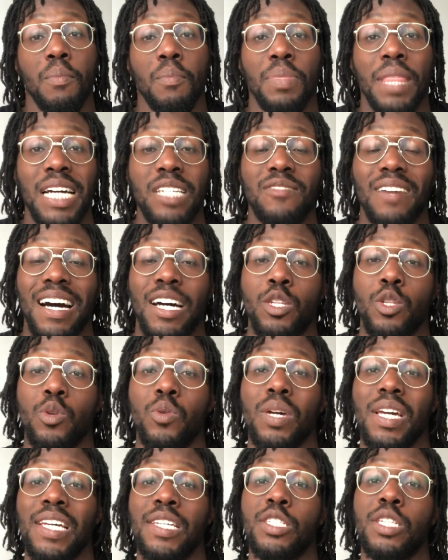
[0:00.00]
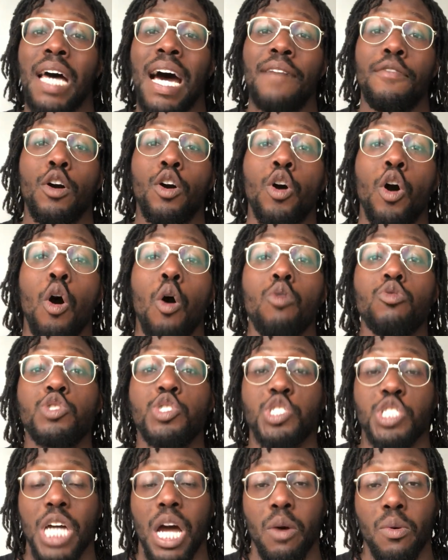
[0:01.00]
Next thing I do is have a cold
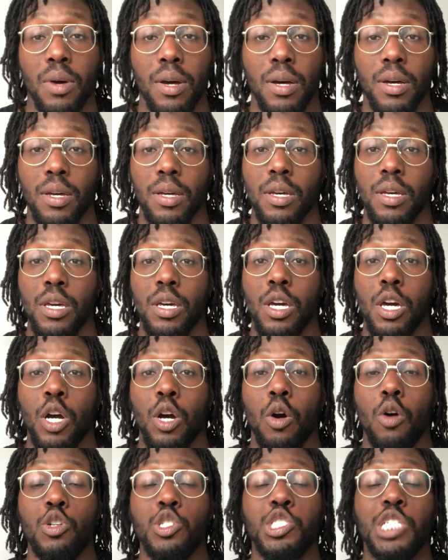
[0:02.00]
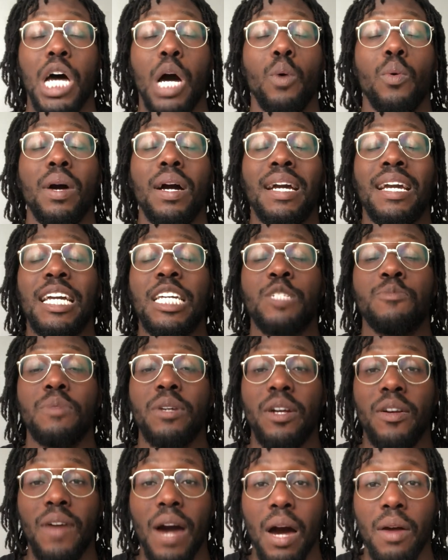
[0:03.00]
shower. Cold shower keeps
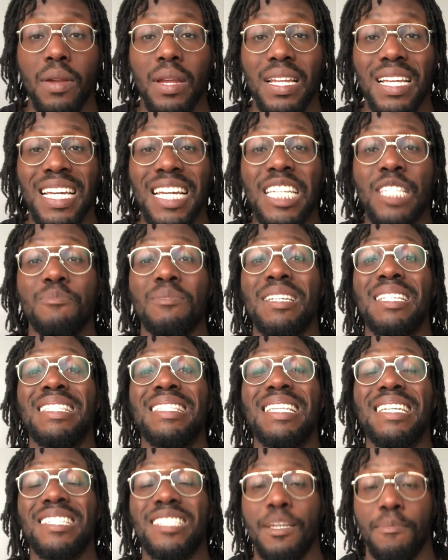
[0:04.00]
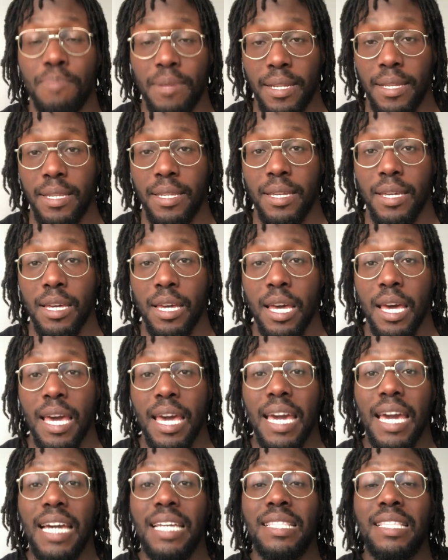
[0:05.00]
me grounded, keeps me disciplined.
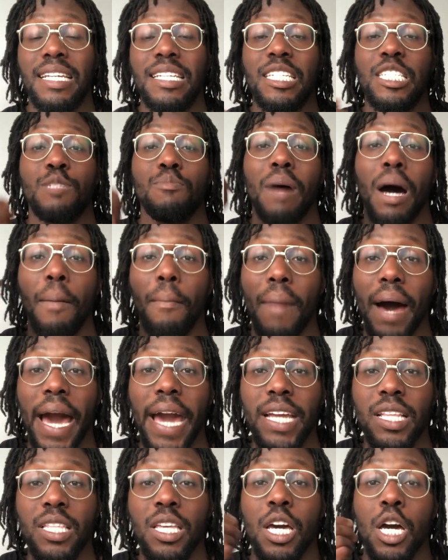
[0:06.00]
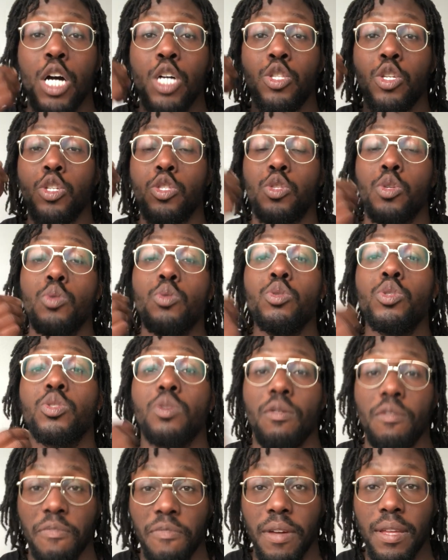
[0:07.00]
It teaches my mind to do
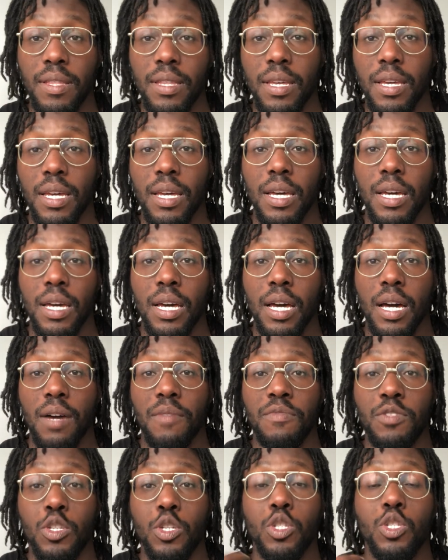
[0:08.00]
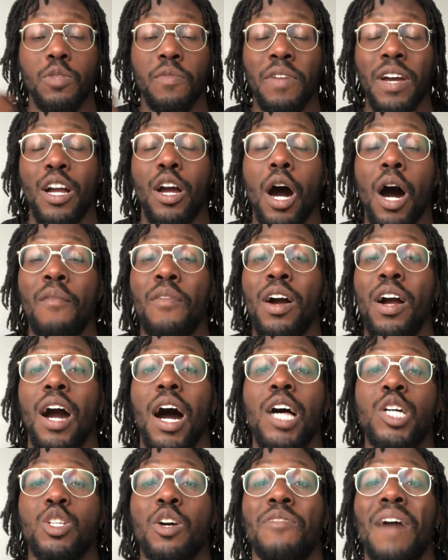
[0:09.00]
something
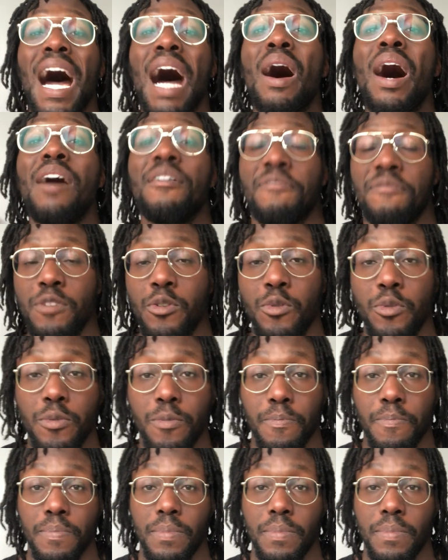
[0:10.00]
regardless of how I feel.